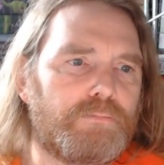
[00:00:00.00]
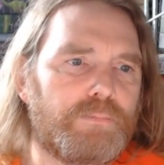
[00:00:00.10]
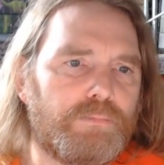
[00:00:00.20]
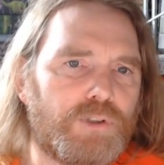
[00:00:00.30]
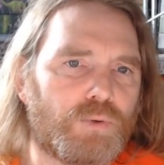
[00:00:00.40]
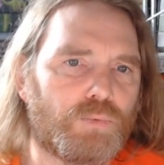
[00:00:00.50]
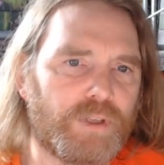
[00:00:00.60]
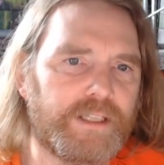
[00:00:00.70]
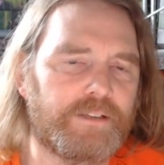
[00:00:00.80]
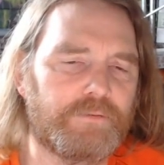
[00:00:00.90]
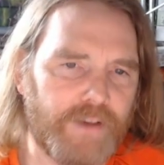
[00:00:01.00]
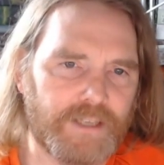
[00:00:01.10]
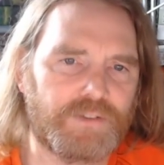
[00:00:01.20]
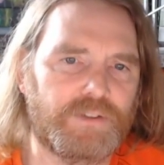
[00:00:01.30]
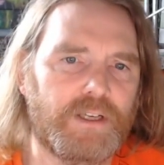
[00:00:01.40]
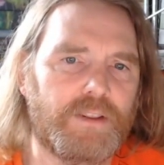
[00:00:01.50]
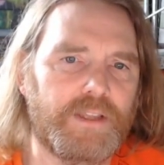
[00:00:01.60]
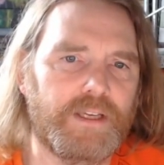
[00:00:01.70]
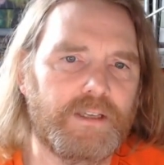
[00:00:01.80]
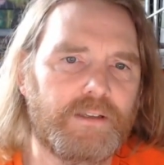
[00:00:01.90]
to really invest in
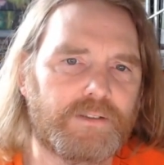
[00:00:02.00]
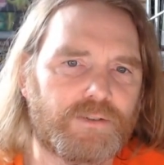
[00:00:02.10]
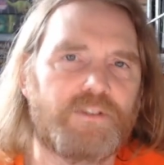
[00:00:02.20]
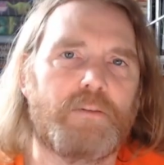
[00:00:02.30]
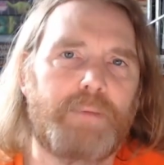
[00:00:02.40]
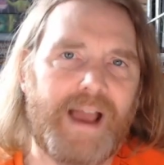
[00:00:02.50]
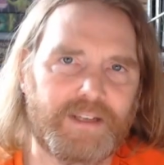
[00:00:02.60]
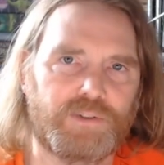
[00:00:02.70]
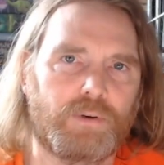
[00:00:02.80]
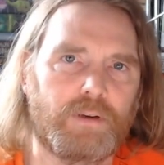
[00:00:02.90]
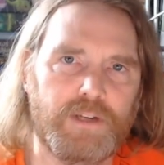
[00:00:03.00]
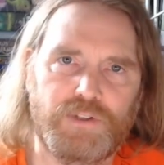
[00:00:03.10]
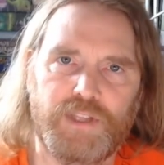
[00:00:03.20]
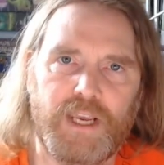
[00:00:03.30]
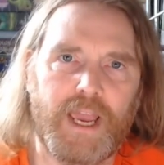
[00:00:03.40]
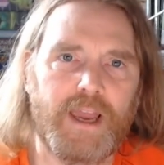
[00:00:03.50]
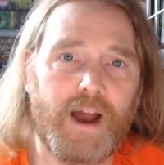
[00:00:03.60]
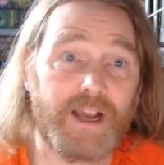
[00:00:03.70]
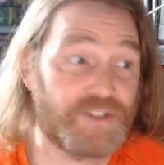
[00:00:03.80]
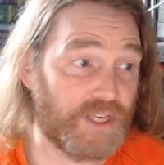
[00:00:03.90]
the sort of the backstory of each of the
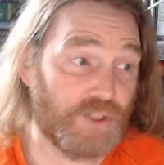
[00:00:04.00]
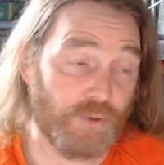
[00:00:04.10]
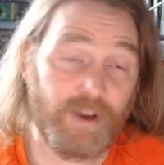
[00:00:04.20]
AIs. They do have